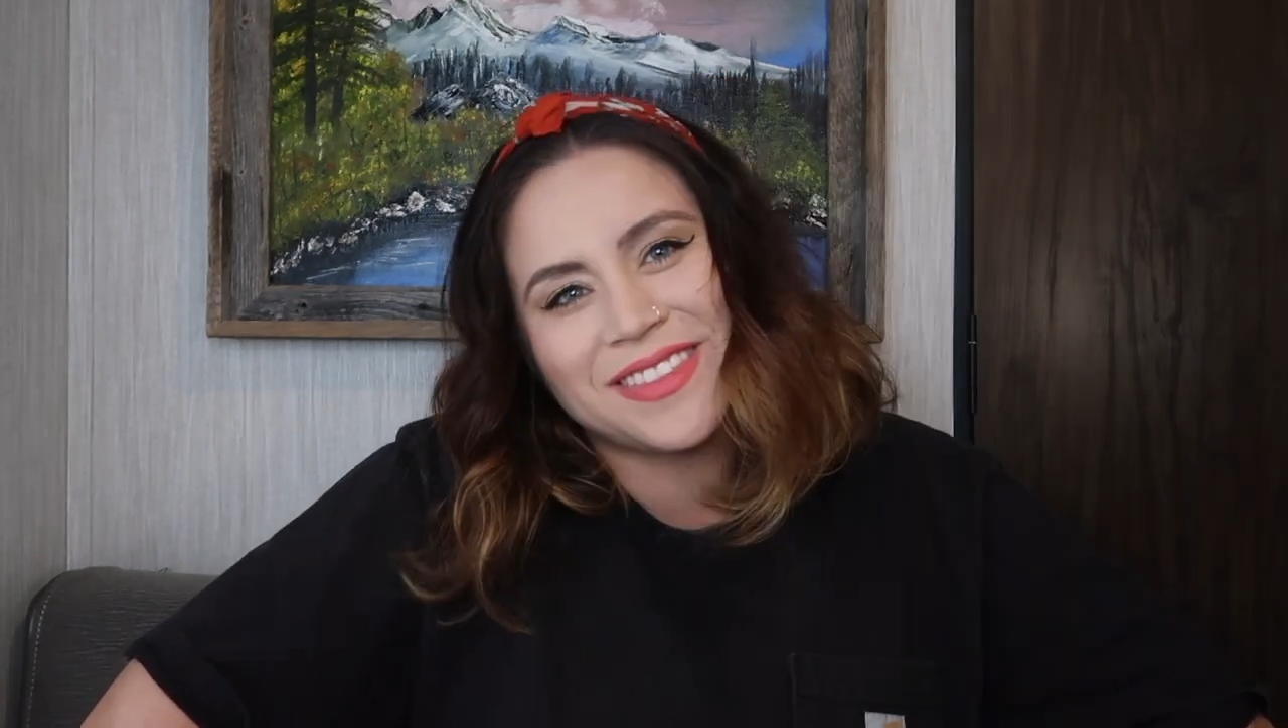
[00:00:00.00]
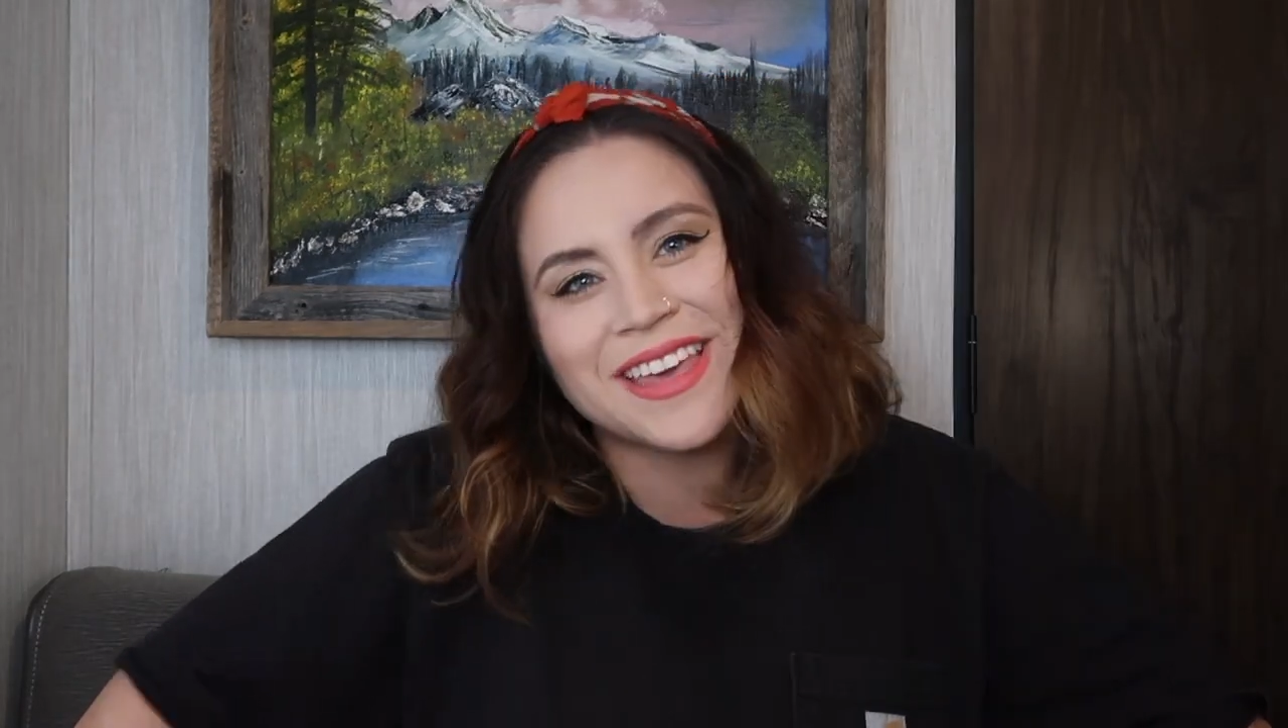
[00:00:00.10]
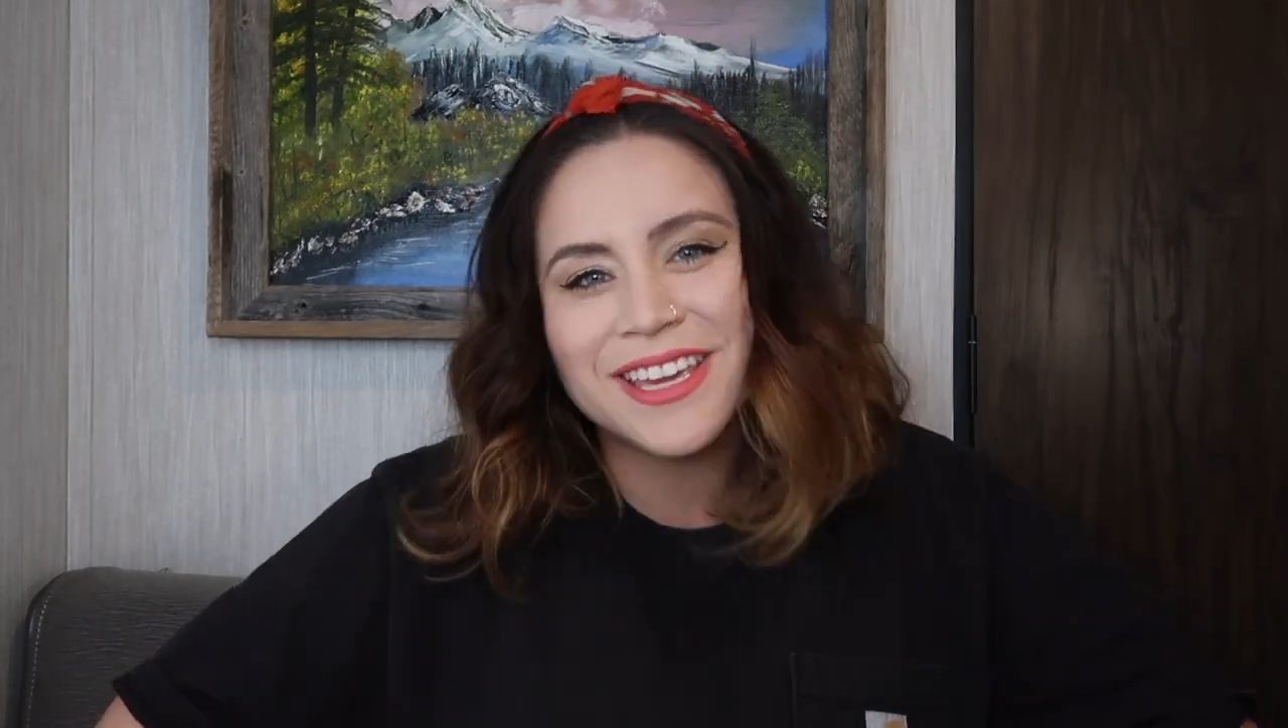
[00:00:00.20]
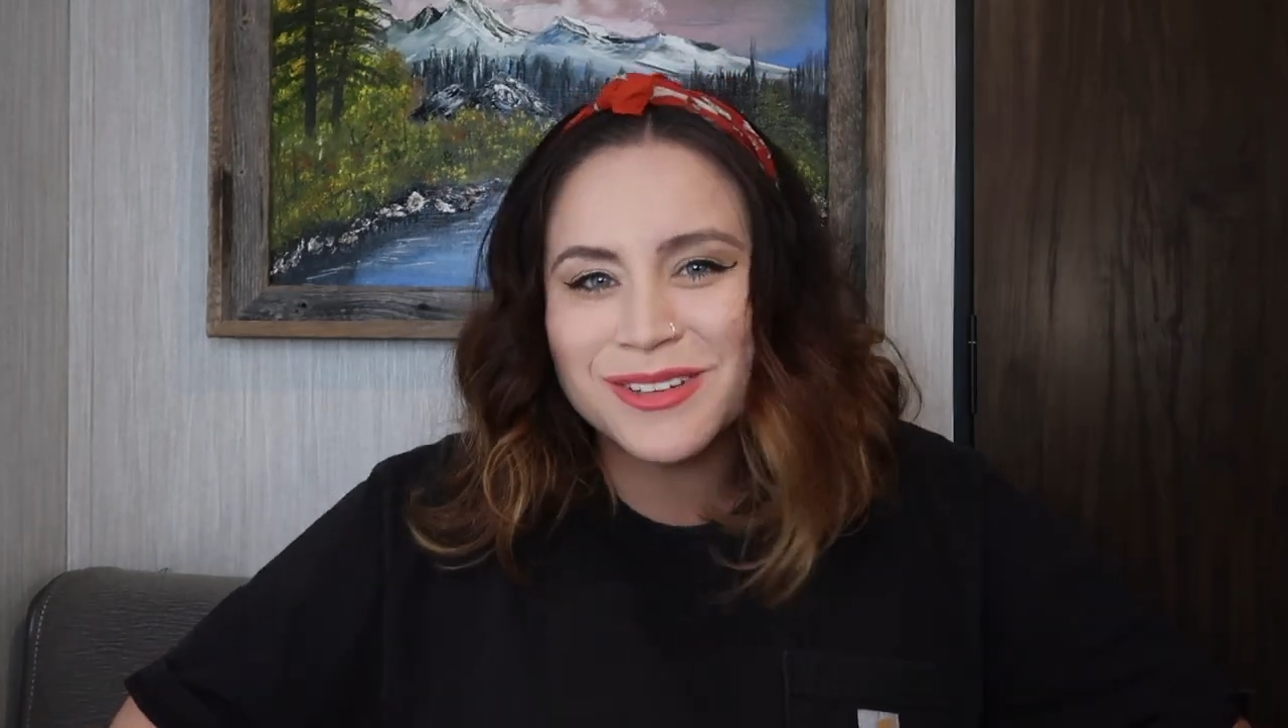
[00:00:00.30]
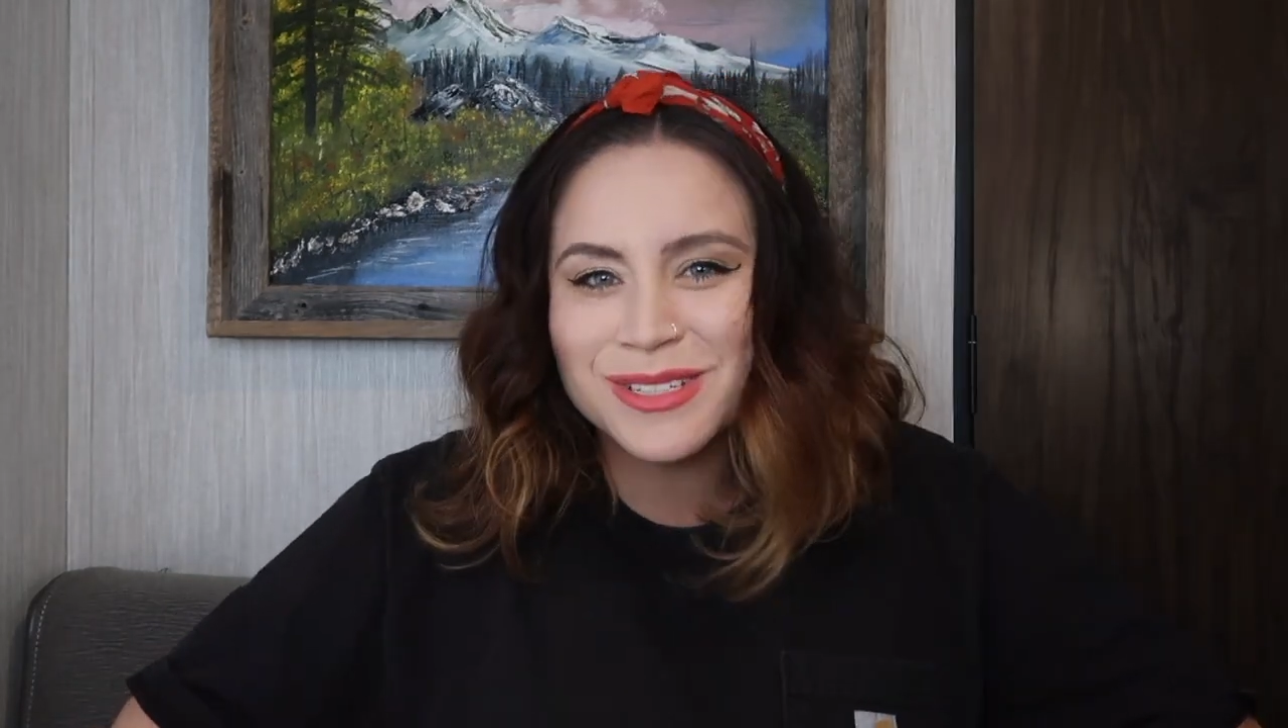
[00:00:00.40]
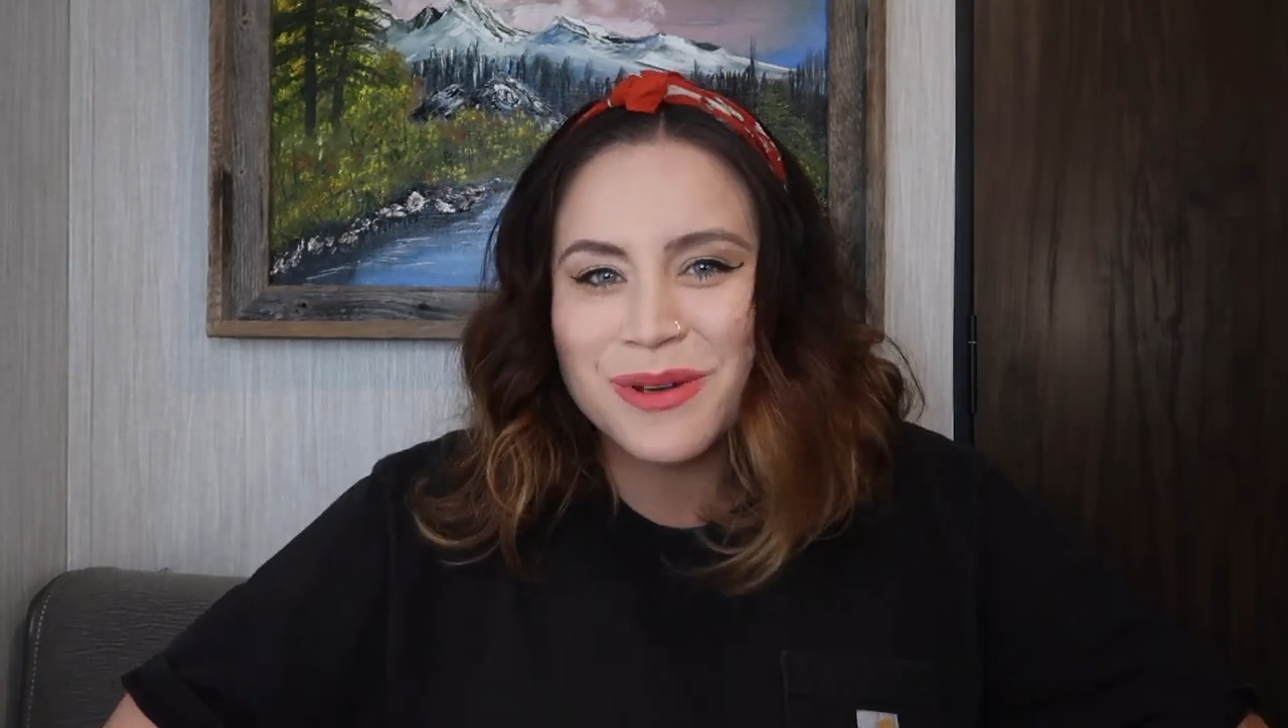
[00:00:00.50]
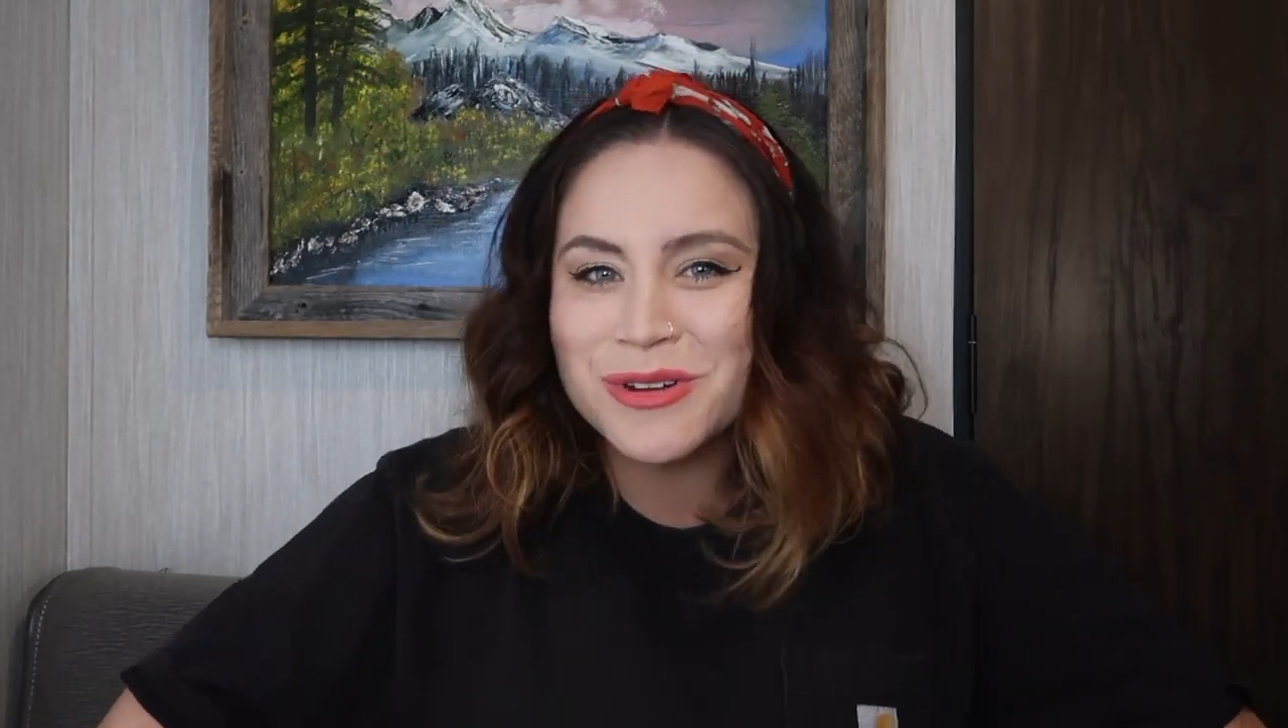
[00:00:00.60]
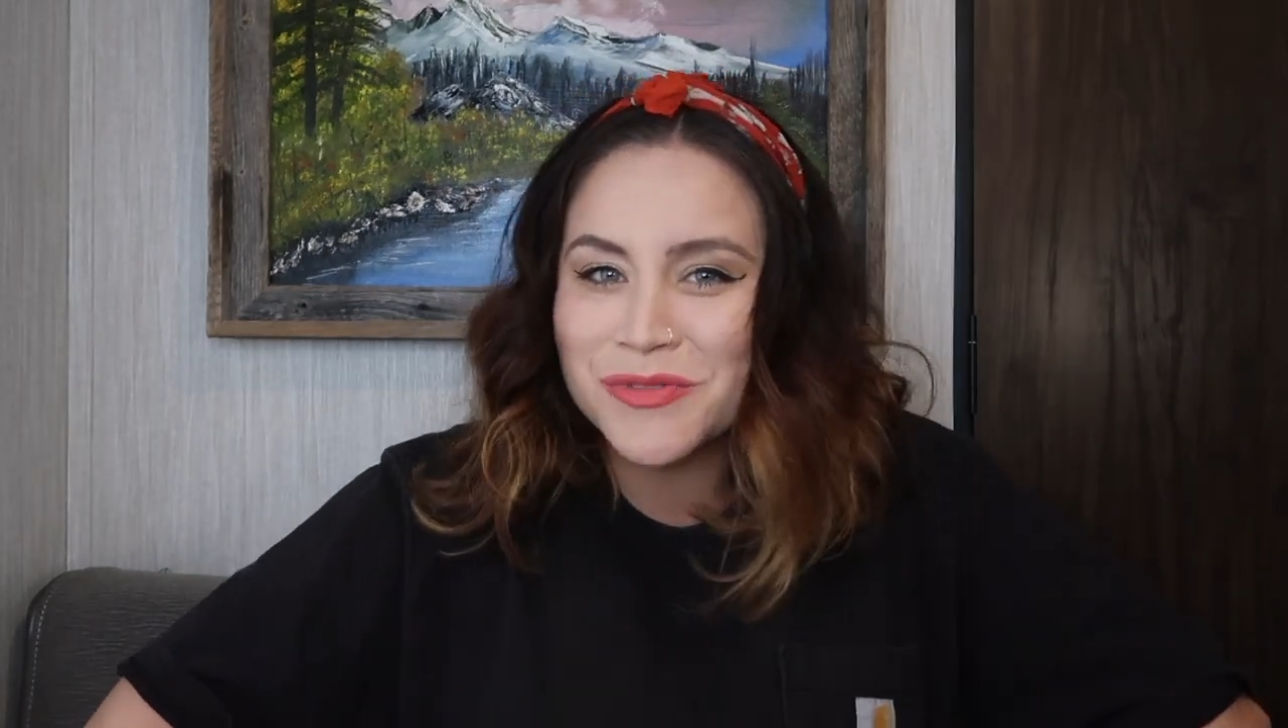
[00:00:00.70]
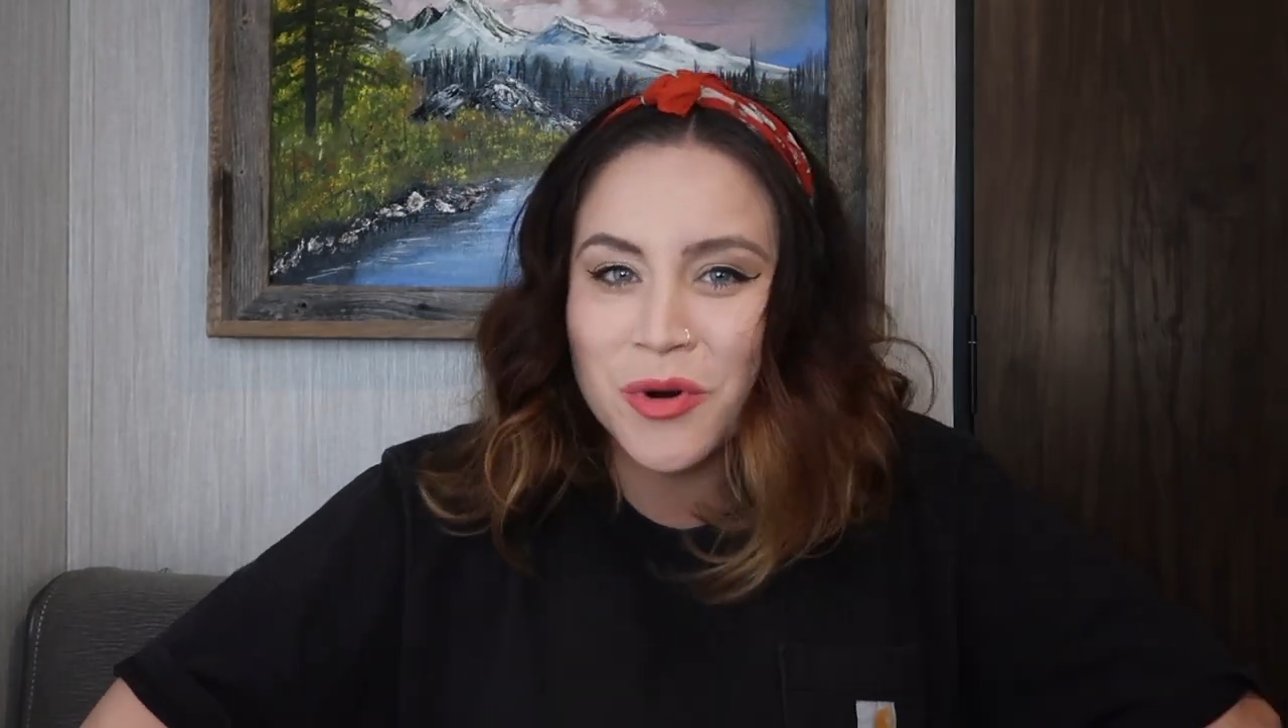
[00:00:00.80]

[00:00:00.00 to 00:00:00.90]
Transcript: Thank you so much